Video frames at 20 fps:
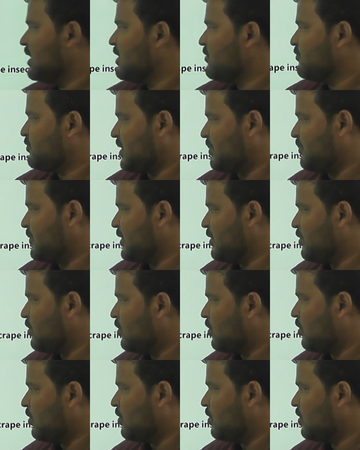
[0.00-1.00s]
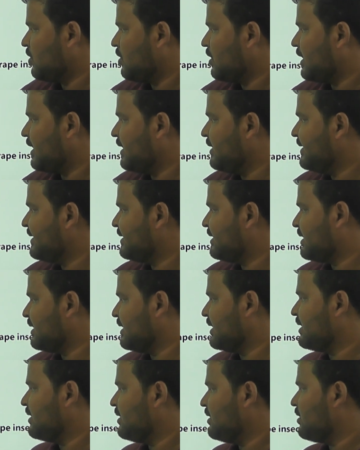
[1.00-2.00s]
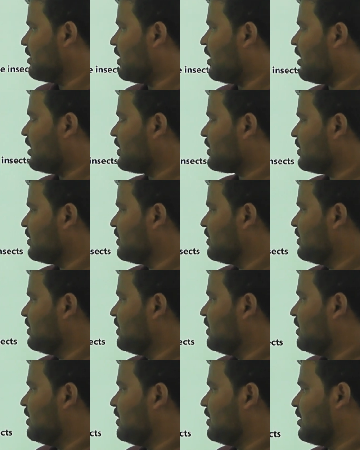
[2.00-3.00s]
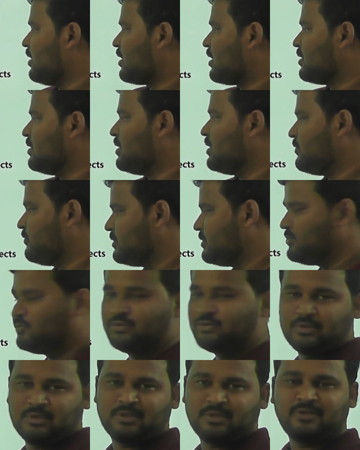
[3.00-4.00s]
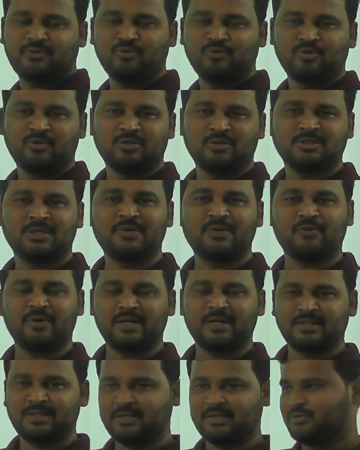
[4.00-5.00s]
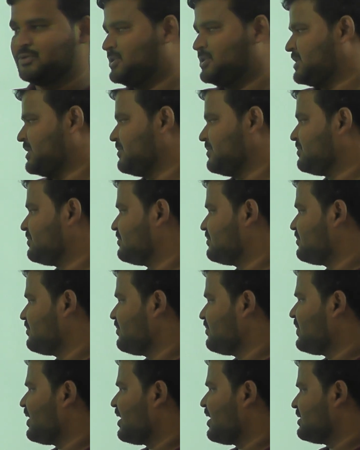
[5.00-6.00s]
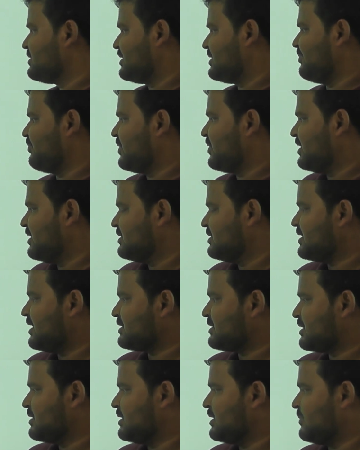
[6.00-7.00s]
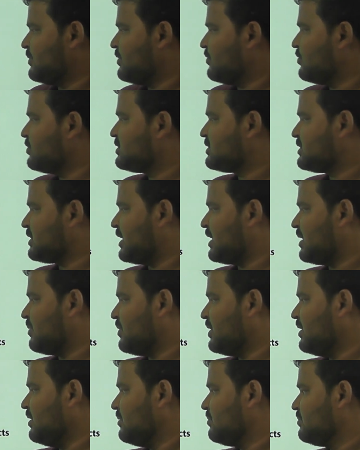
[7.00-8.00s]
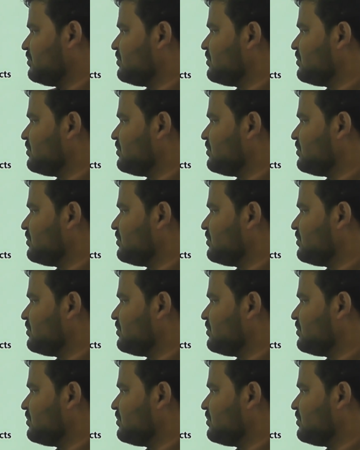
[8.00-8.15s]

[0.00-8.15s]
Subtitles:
from a hole in a tree or log of wood? 2023 question. Simply he is asking about which animal